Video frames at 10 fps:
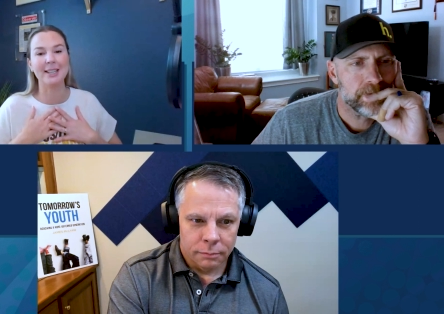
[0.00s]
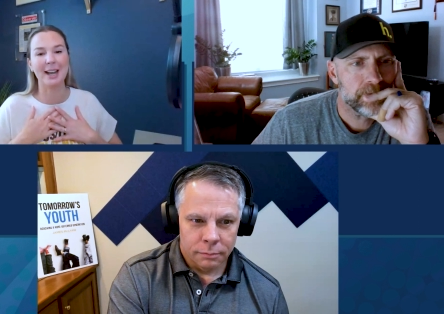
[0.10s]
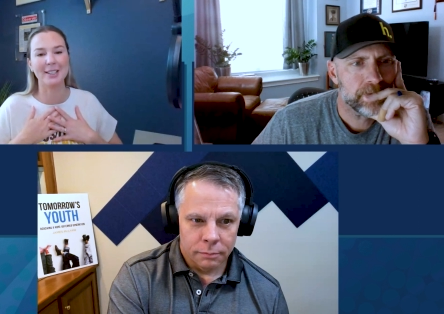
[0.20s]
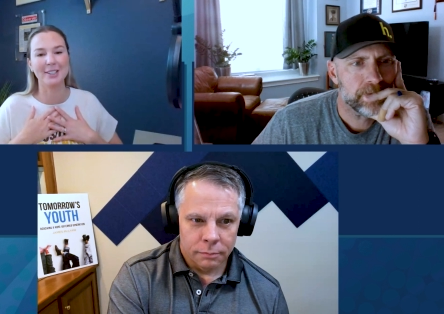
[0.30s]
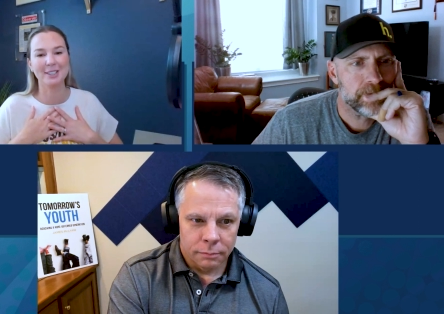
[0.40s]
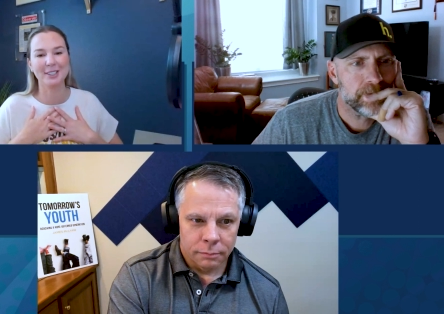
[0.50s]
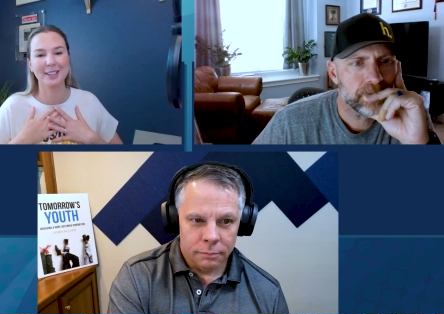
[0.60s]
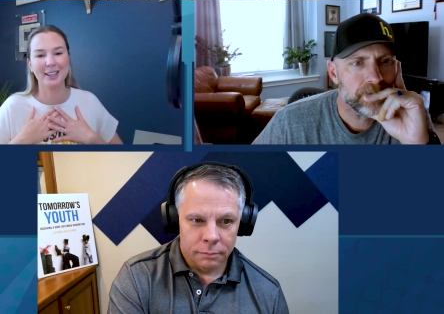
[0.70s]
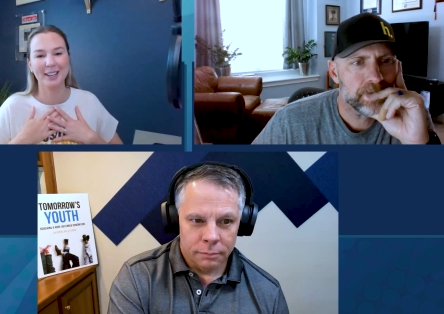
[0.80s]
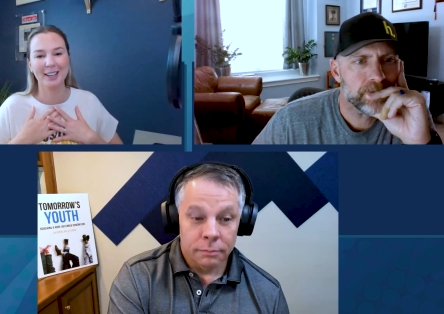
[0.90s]
Speaker 1: attached
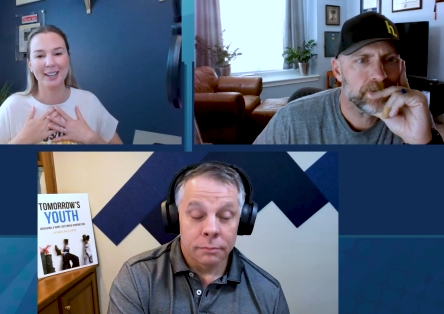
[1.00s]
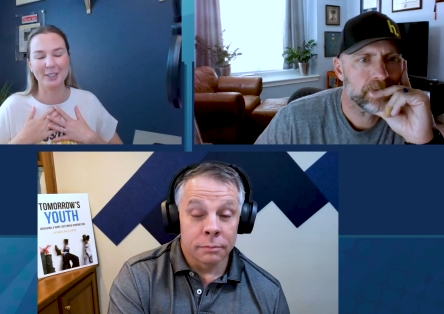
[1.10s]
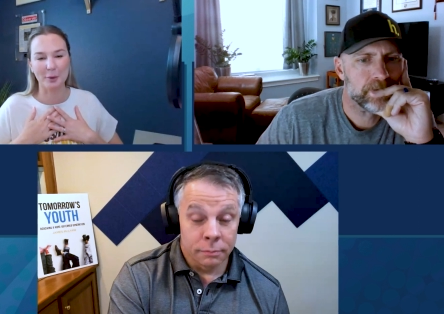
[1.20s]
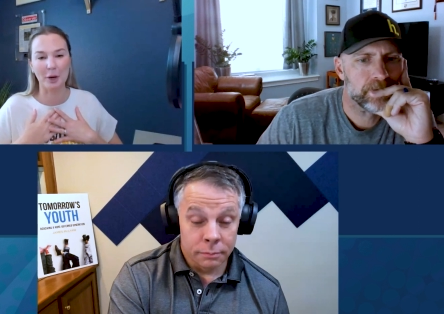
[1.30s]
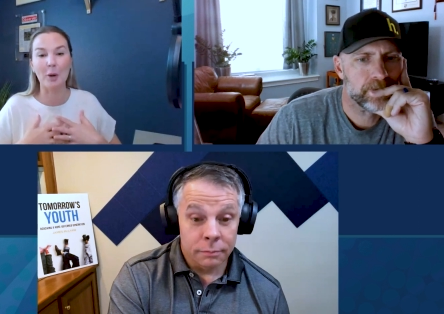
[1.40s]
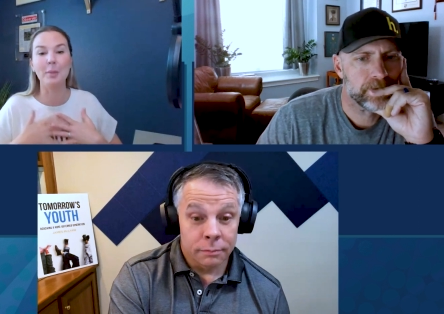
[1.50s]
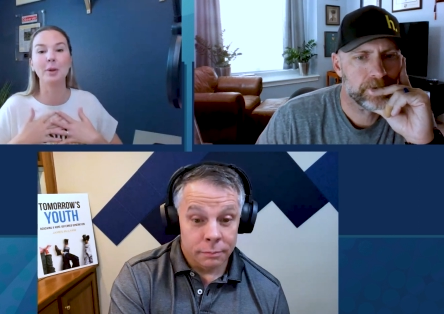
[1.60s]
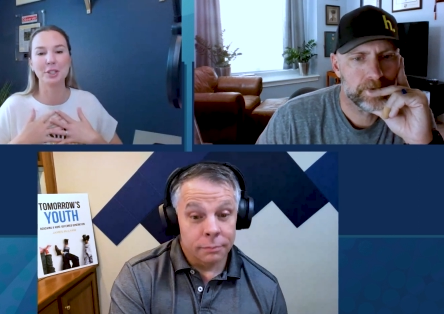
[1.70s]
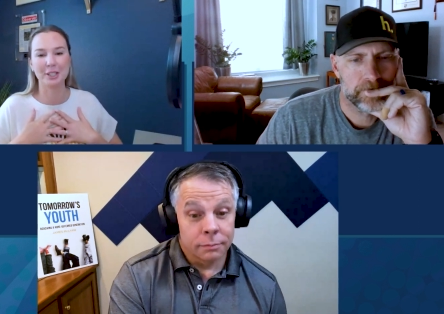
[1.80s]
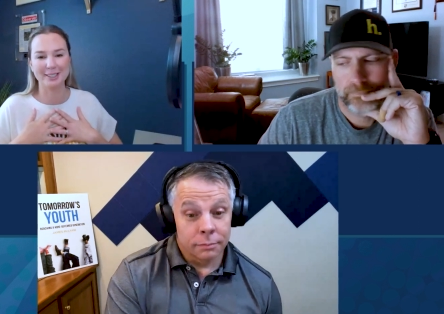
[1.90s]
Mm-hmm. So our
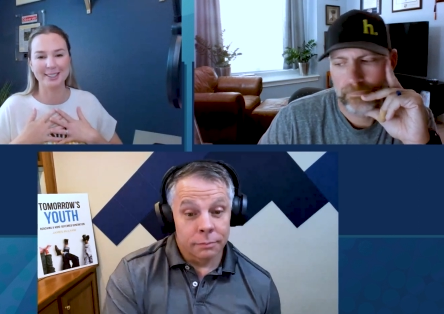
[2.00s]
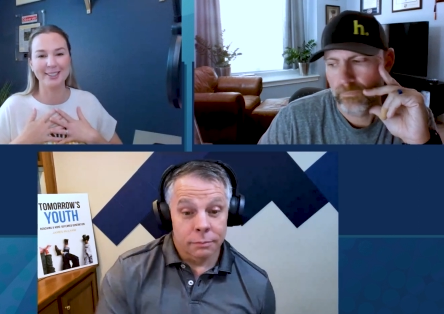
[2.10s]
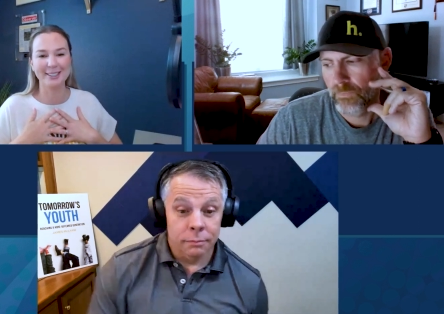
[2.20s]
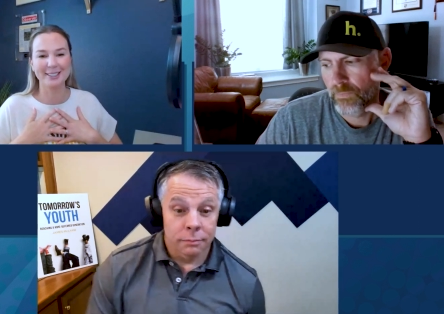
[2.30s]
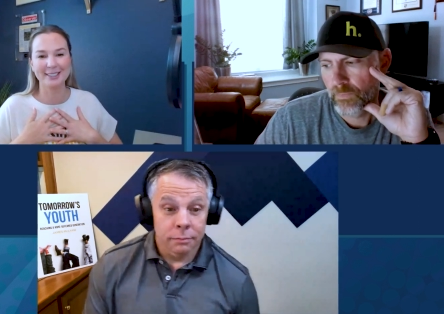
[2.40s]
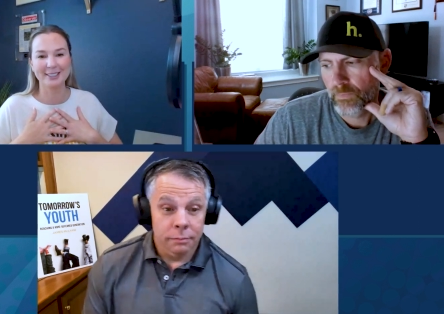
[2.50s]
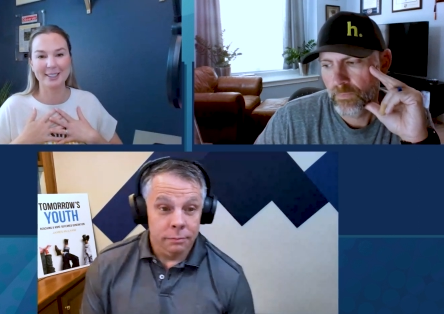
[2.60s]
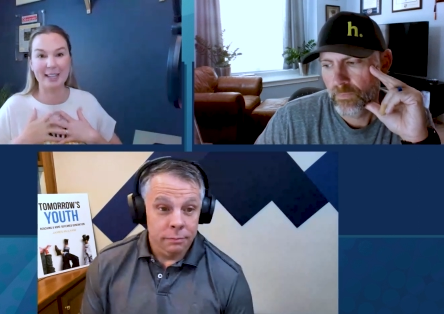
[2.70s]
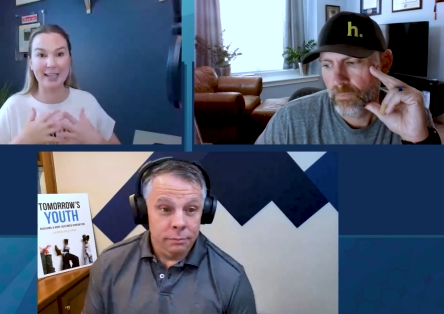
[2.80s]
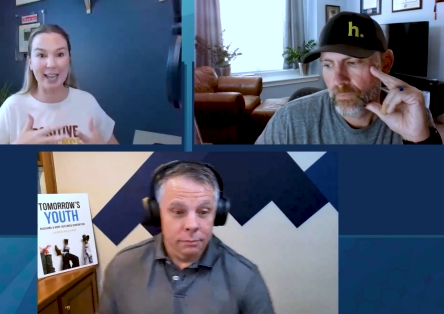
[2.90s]
emotions,
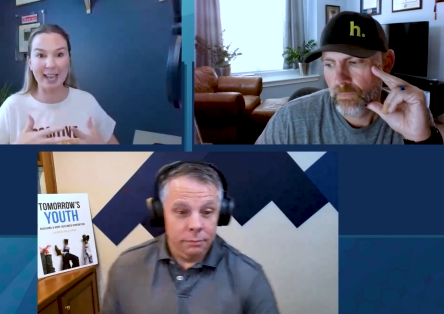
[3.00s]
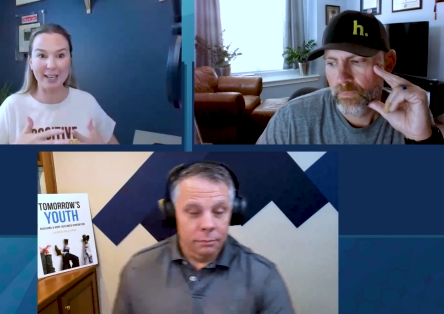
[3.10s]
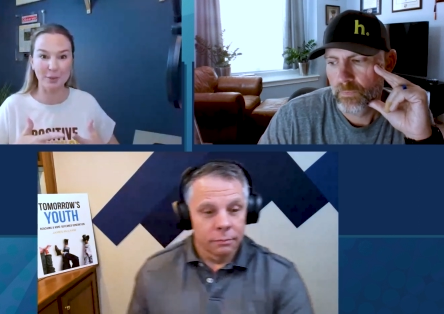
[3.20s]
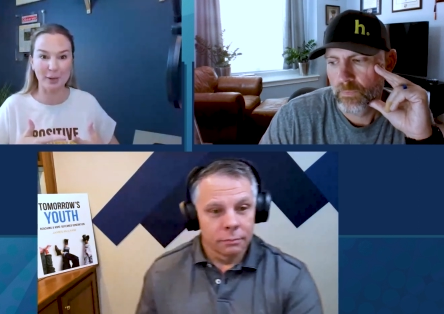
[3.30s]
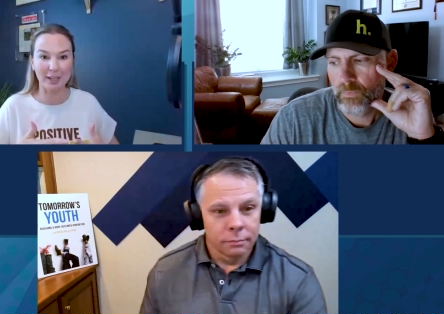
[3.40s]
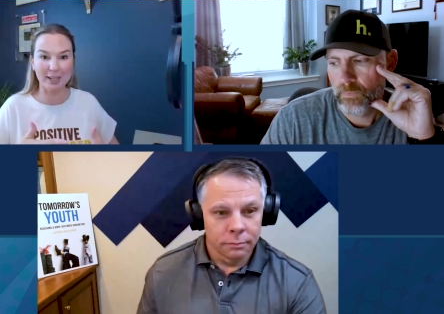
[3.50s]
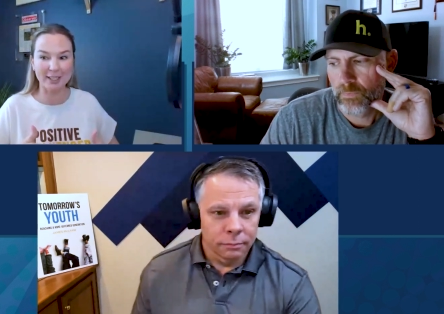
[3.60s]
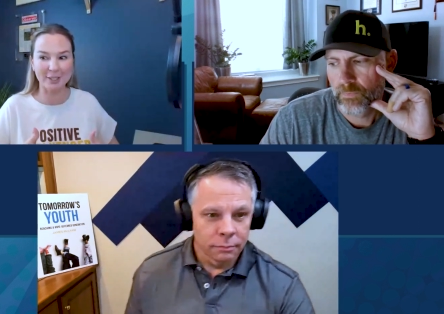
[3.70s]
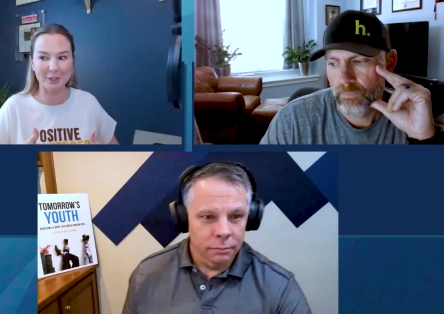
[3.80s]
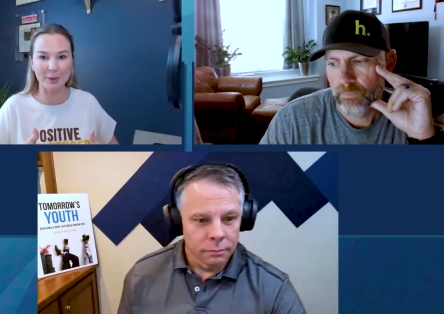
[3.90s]
they engage when our
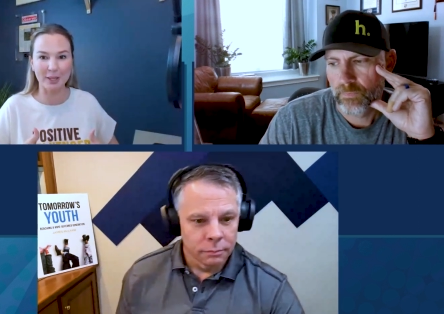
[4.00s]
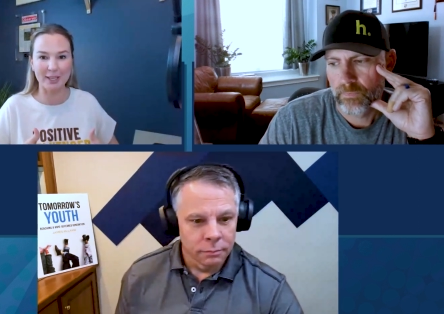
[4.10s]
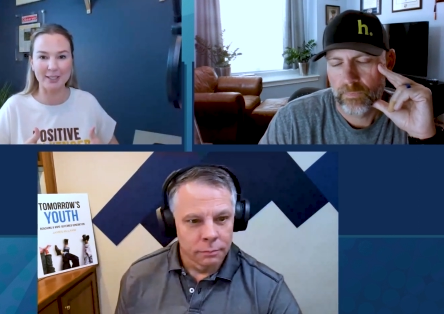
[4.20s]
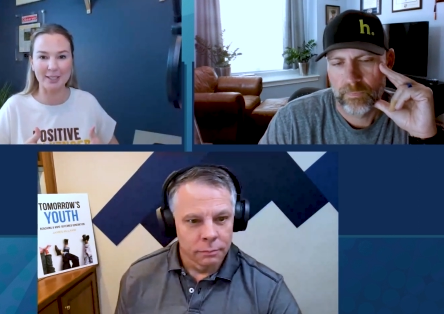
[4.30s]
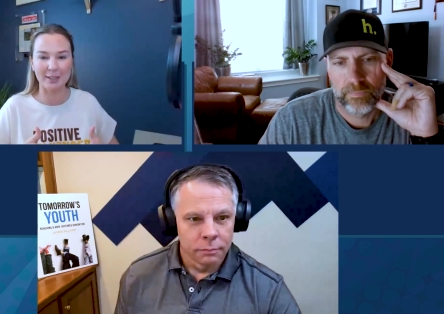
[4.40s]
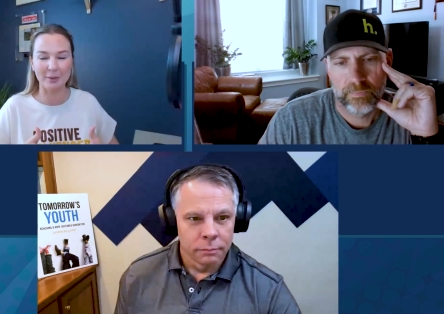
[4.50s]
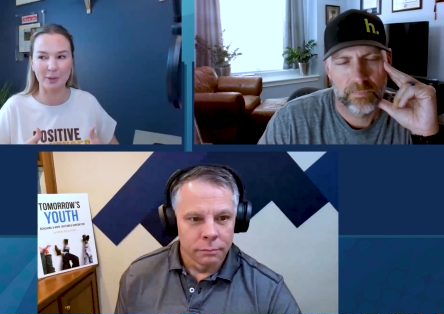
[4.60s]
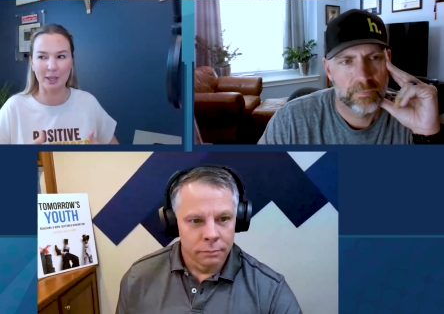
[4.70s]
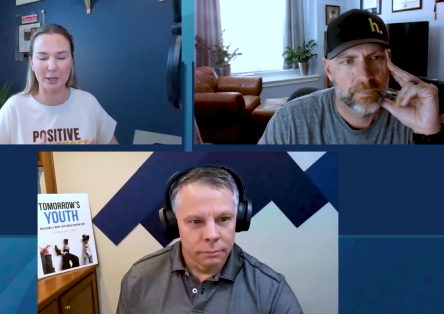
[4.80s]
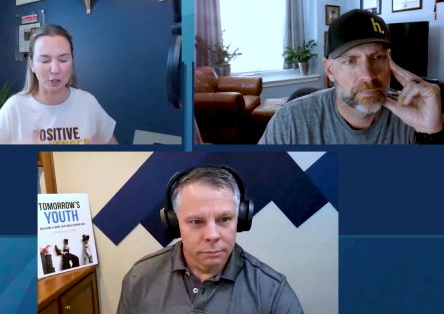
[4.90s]
kids do things that
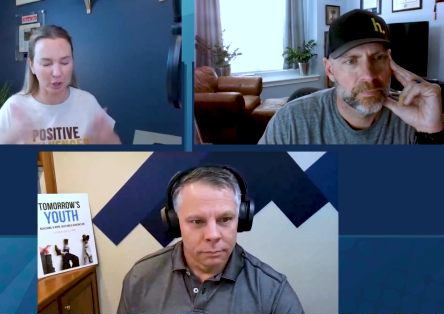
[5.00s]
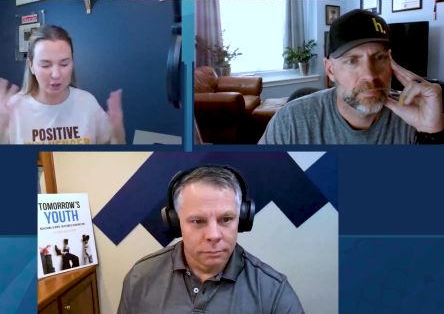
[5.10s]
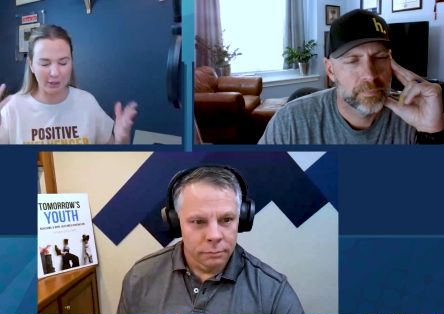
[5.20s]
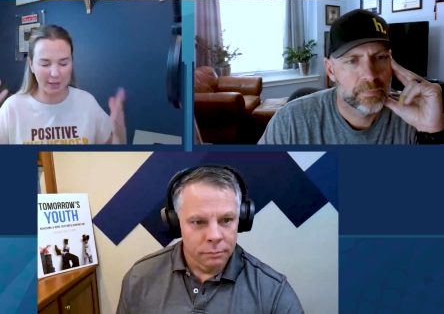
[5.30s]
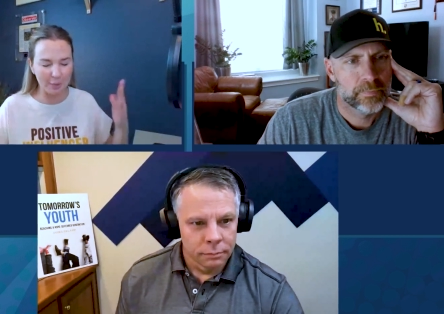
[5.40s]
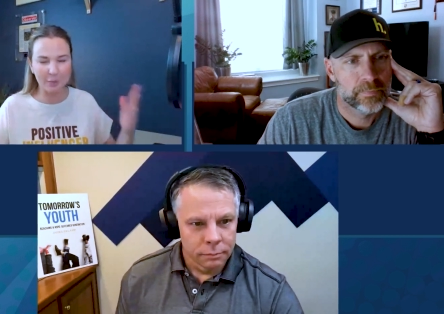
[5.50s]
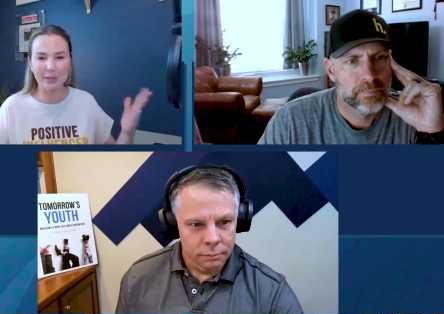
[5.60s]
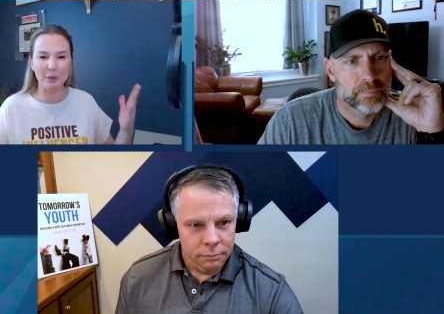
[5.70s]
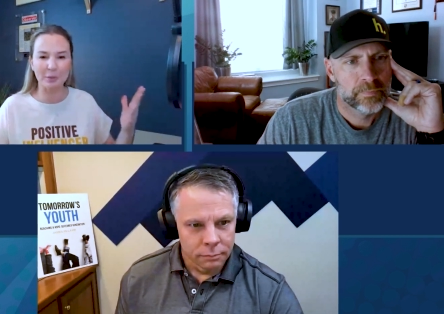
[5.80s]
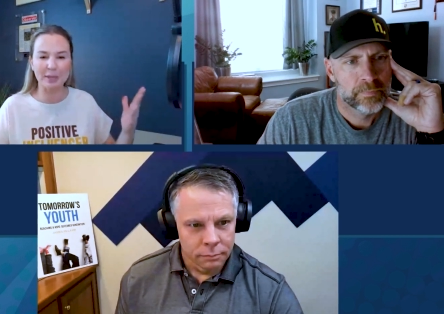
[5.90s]
we're like, I can't
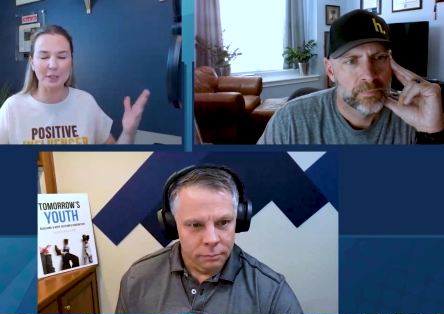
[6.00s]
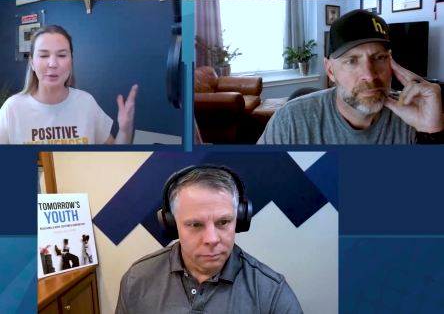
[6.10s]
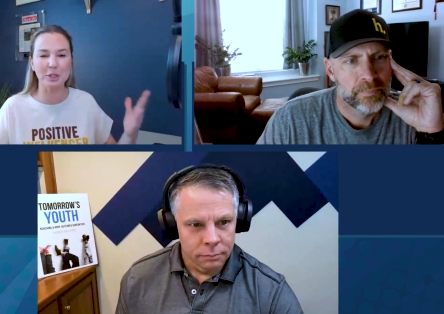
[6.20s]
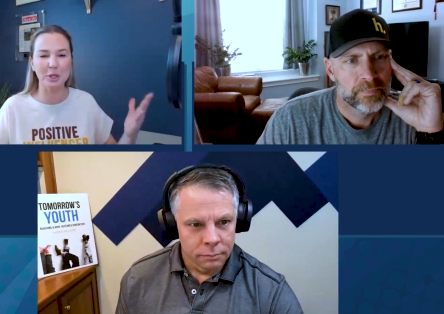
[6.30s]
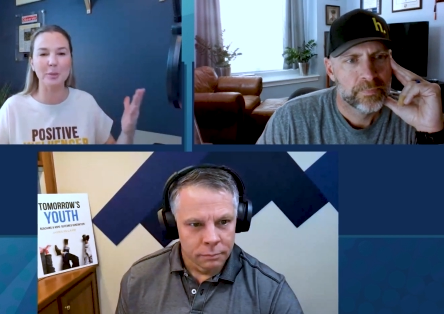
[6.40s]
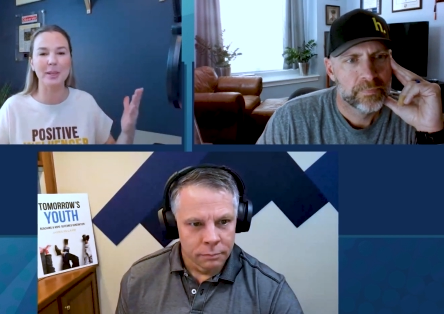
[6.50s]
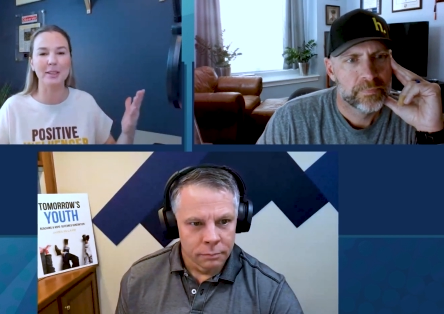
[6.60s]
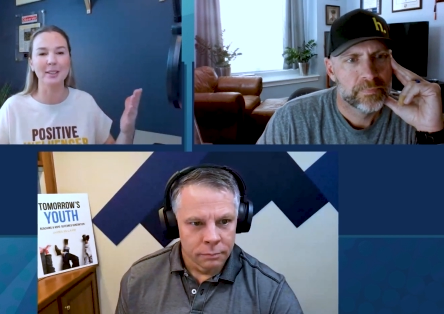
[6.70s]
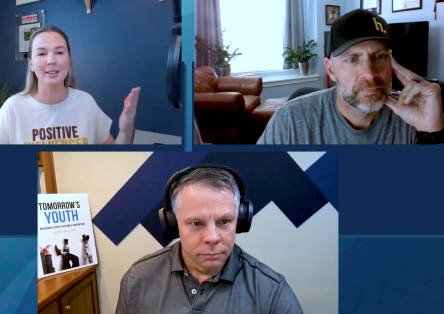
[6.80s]
believe you'd be so stupid.